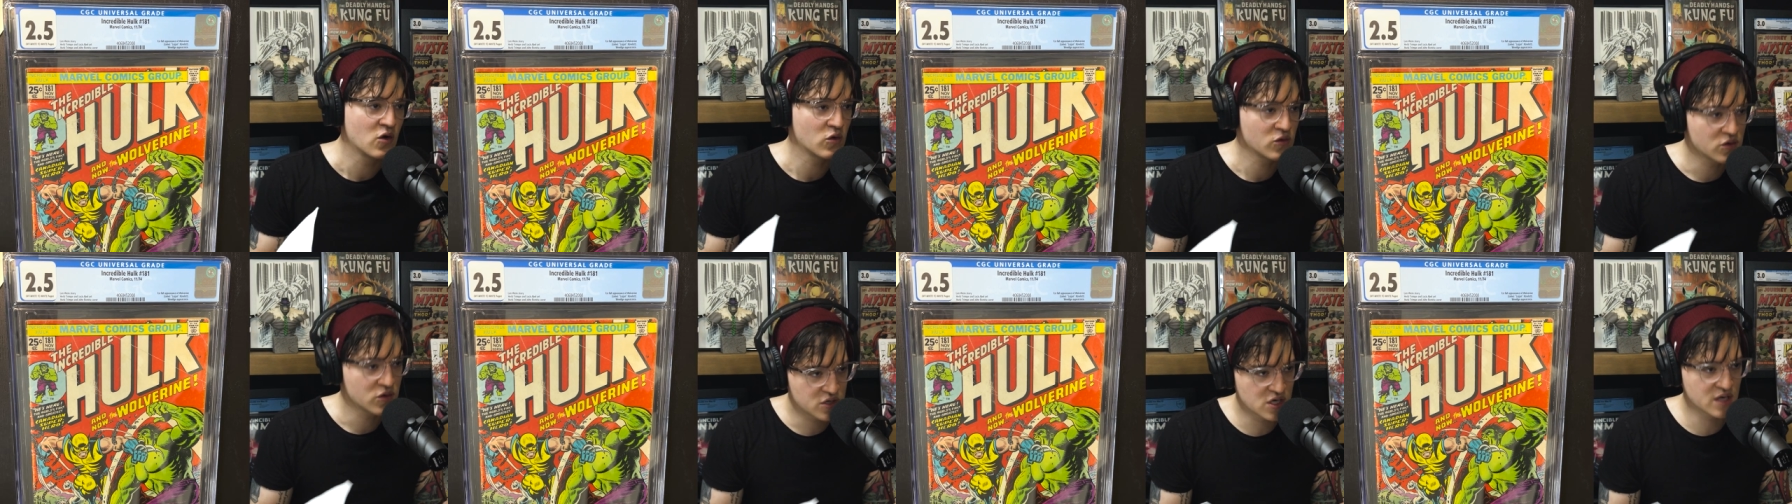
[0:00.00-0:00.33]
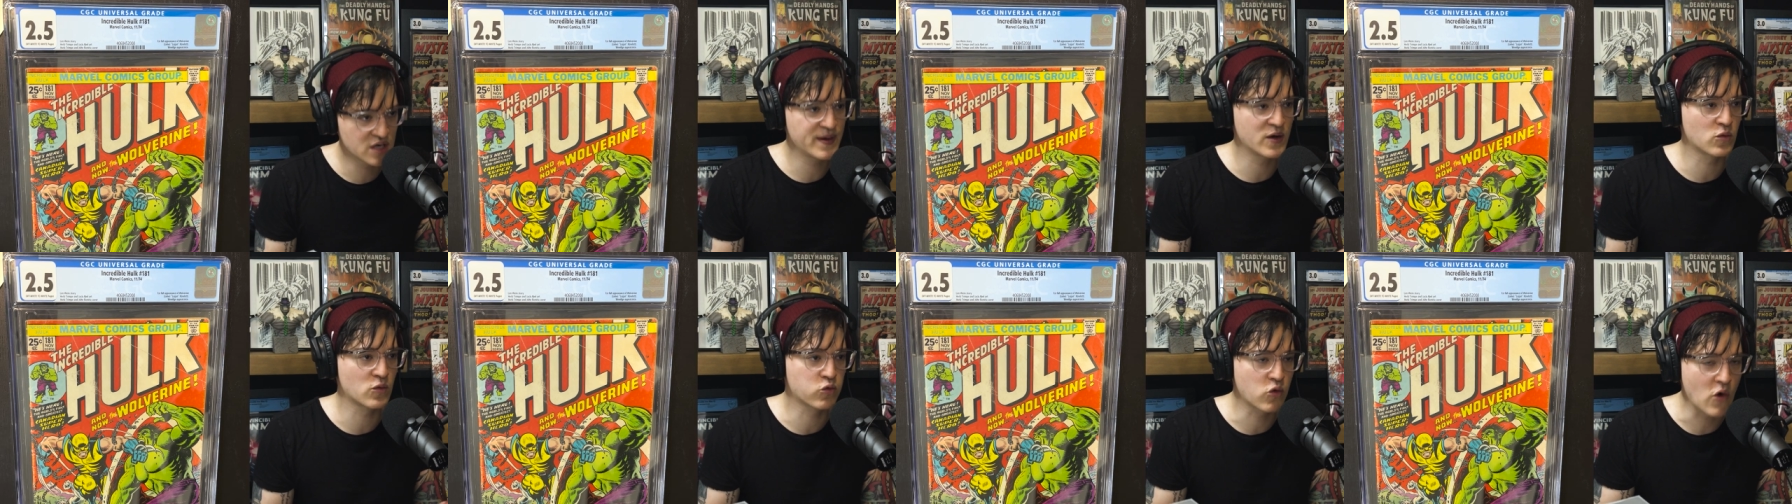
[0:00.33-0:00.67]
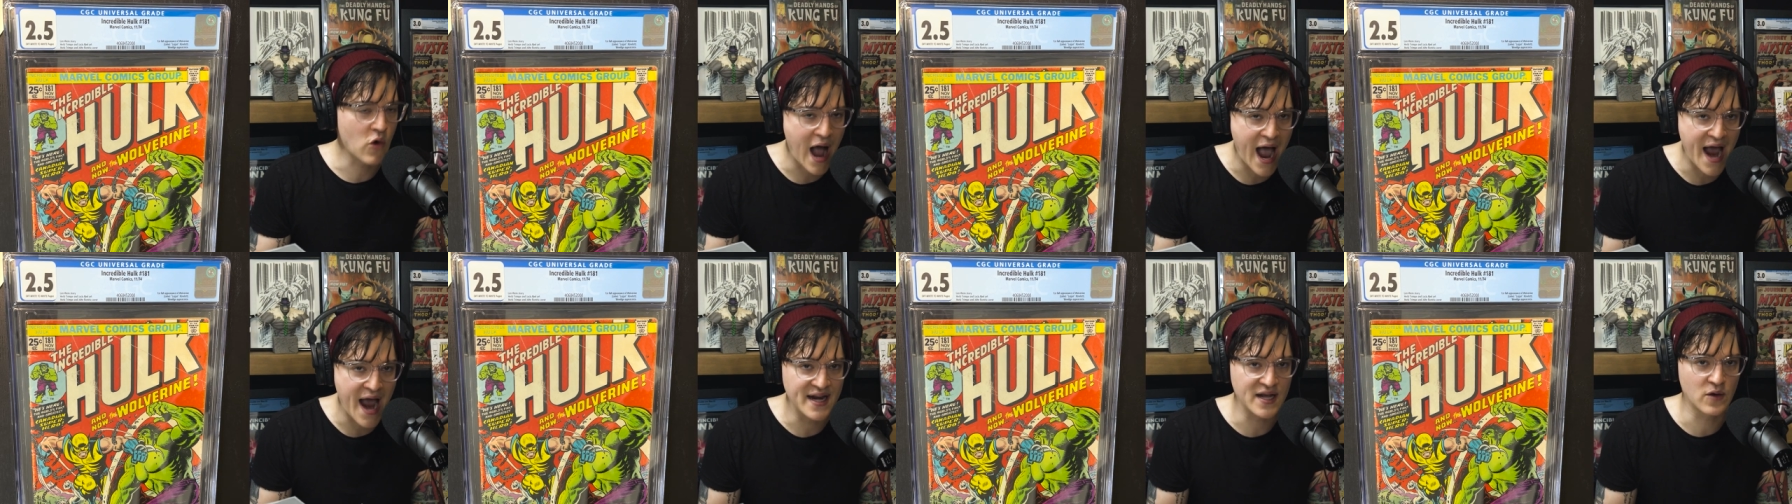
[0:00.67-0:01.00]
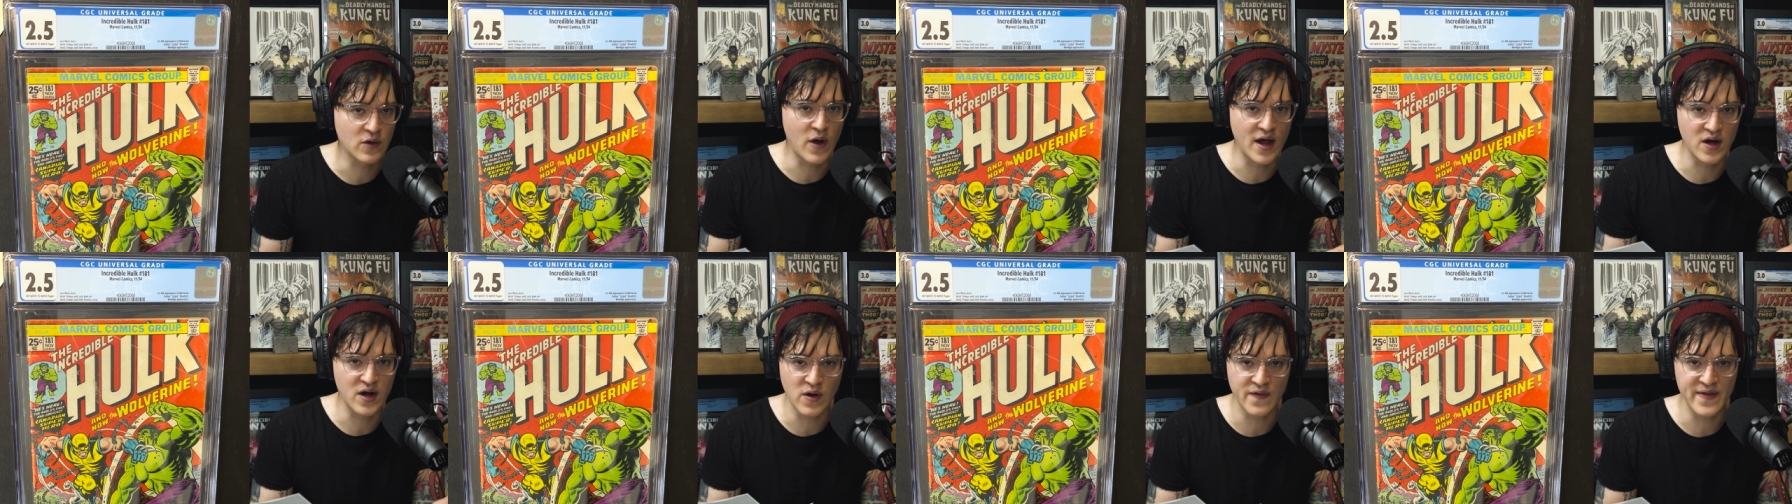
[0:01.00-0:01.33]
going to be riding
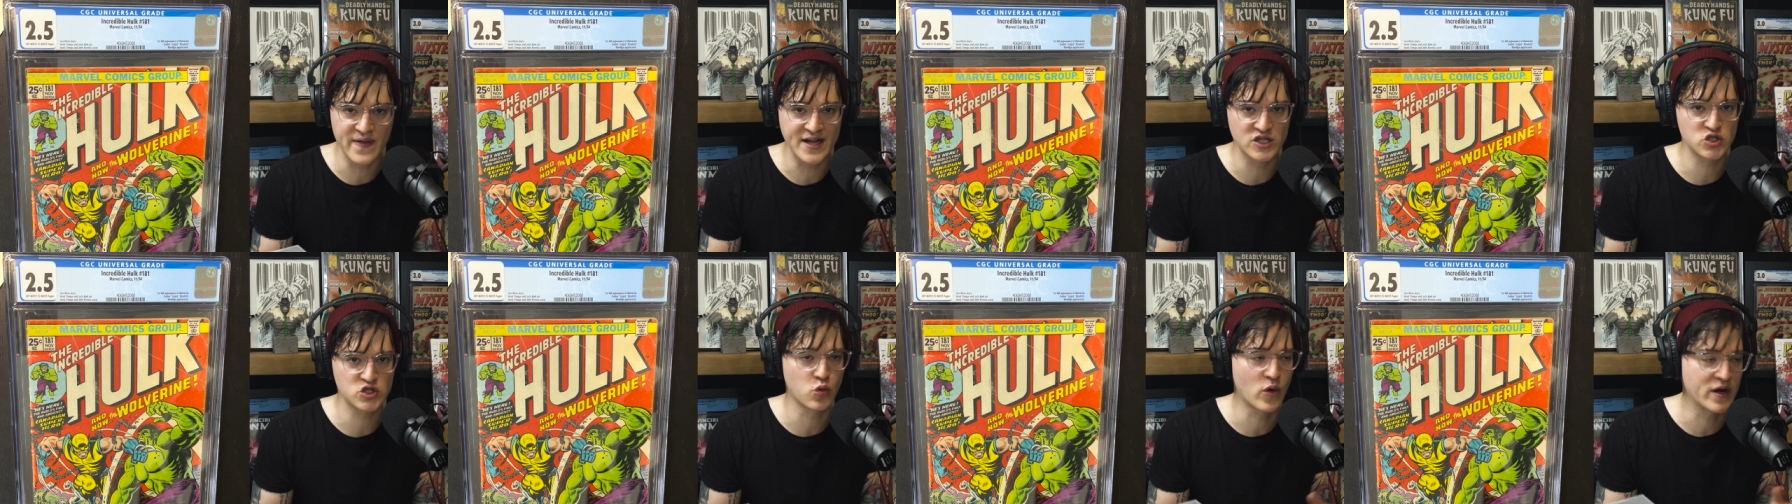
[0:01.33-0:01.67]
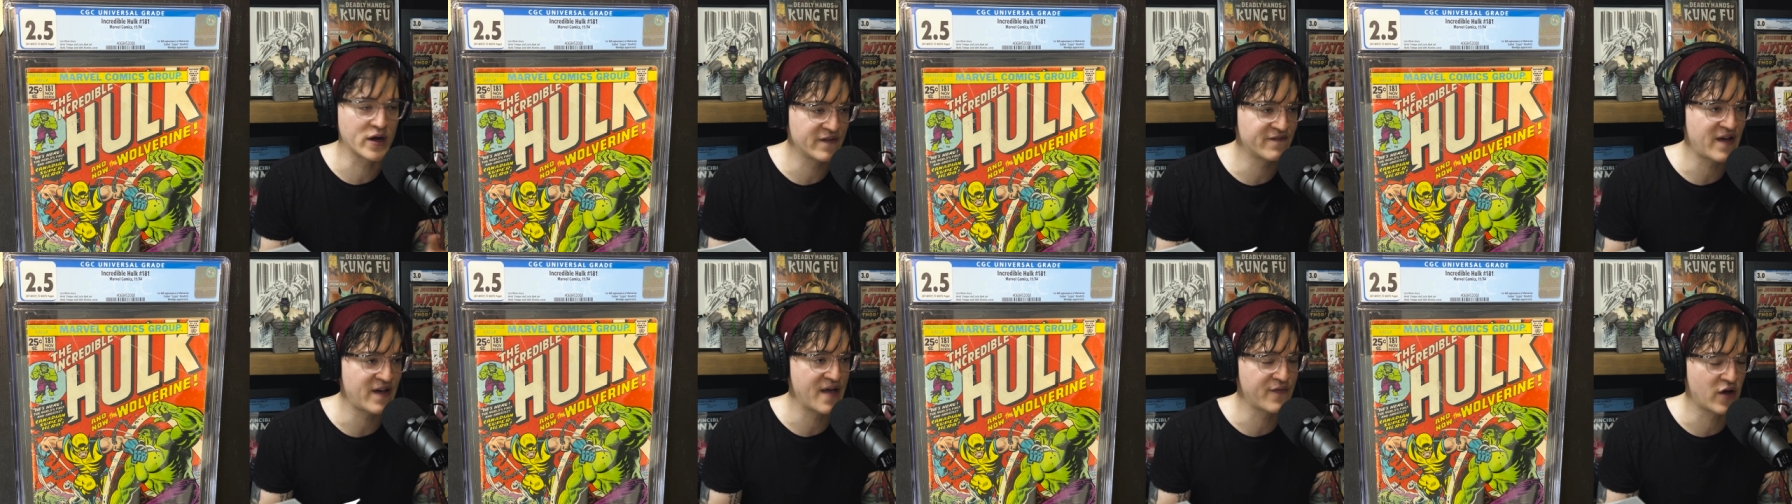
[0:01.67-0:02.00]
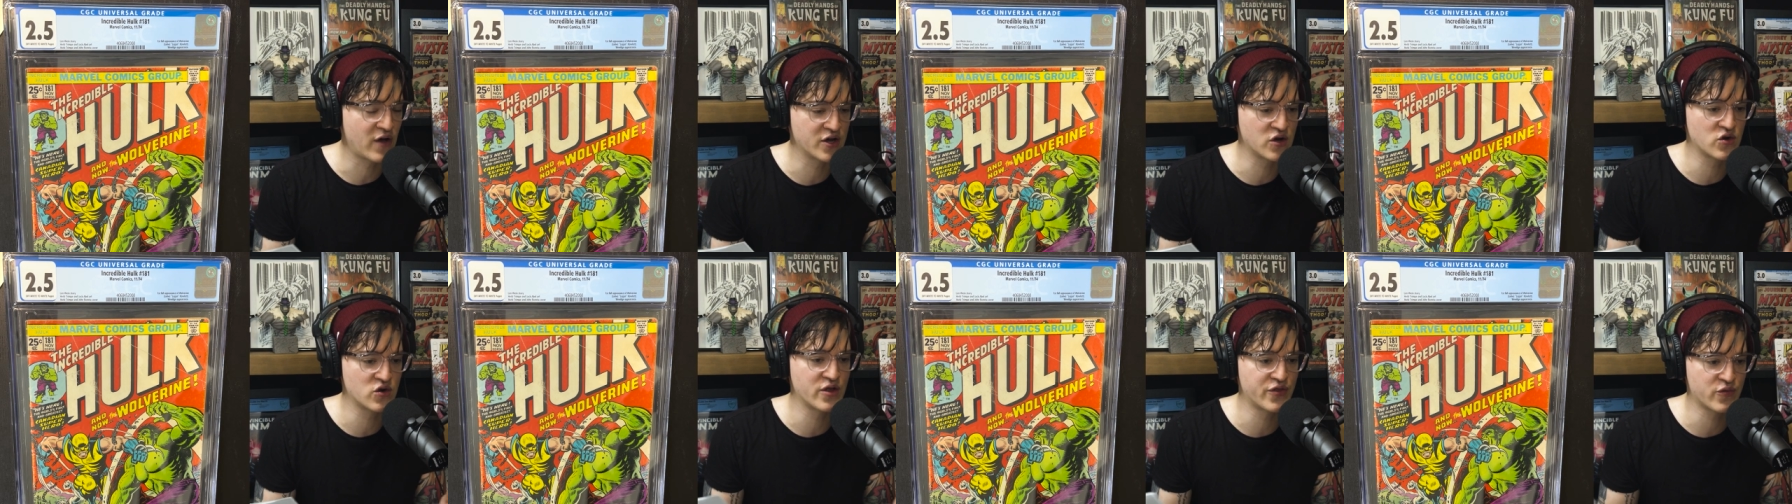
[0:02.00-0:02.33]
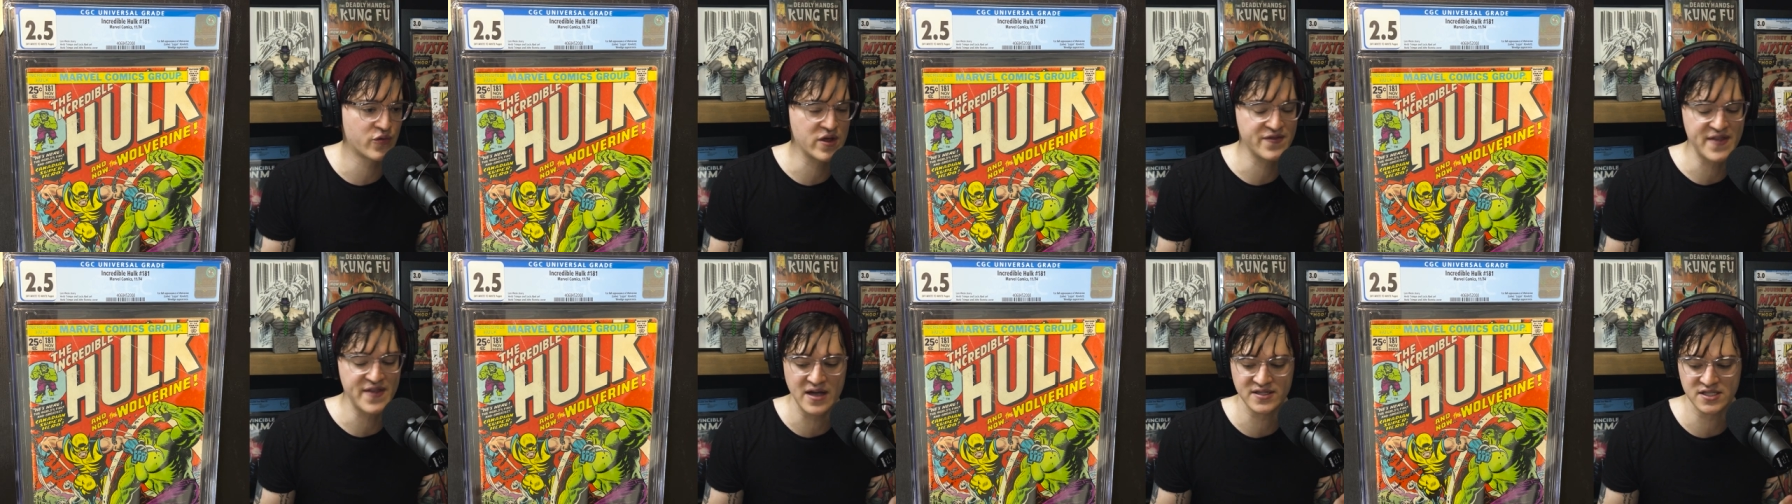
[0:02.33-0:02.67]
right around that 2500 to
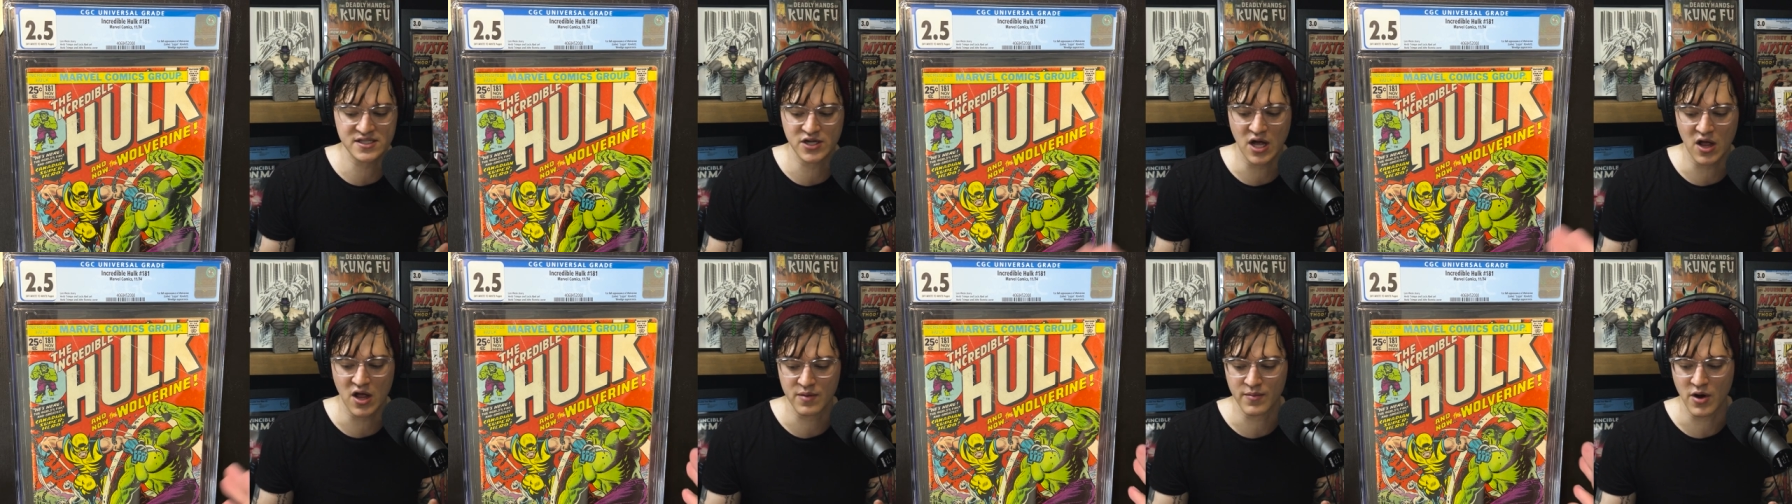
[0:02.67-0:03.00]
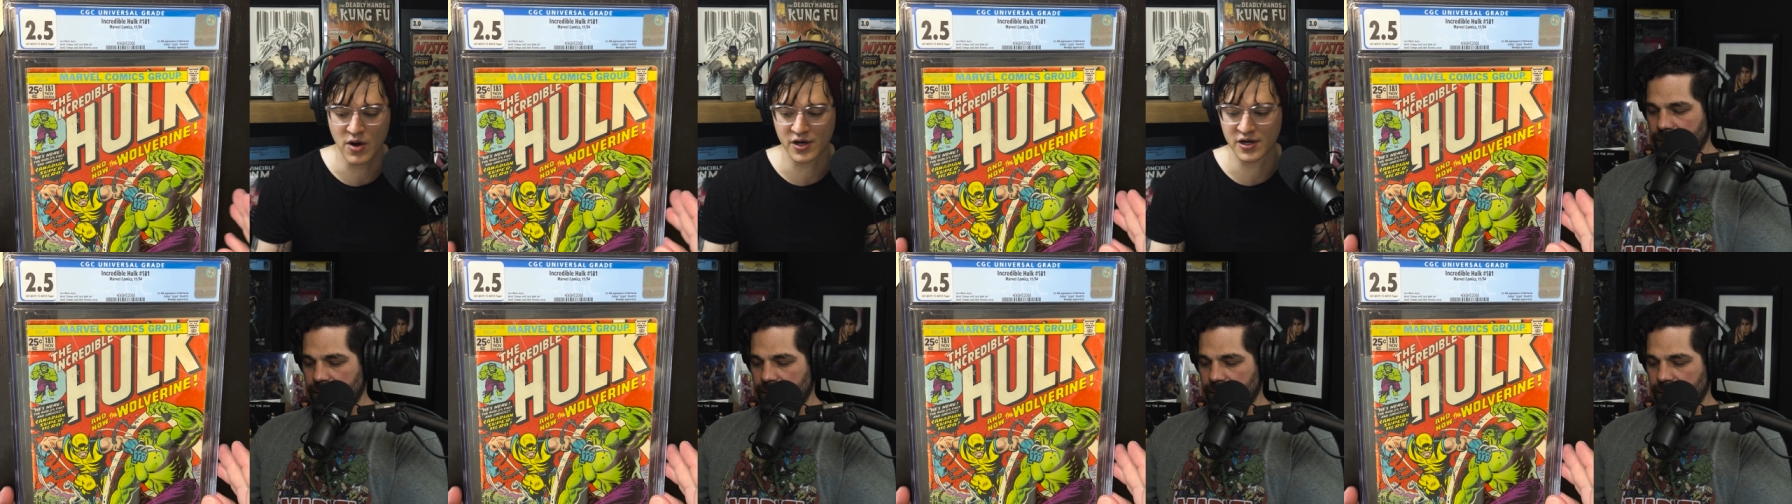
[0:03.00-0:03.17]
$3000 marker